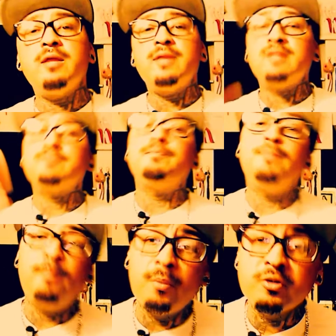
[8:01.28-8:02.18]
guy that's
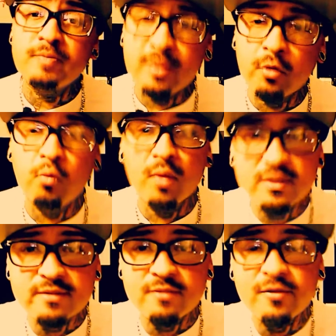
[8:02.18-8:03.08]
supposed to be
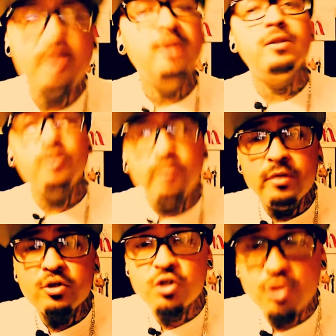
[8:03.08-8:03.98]
aggressive
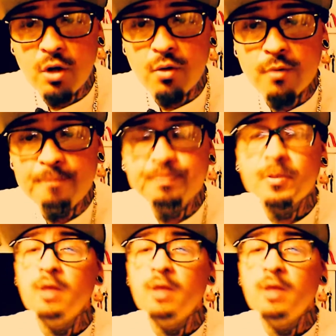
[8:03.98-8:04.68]
during this show.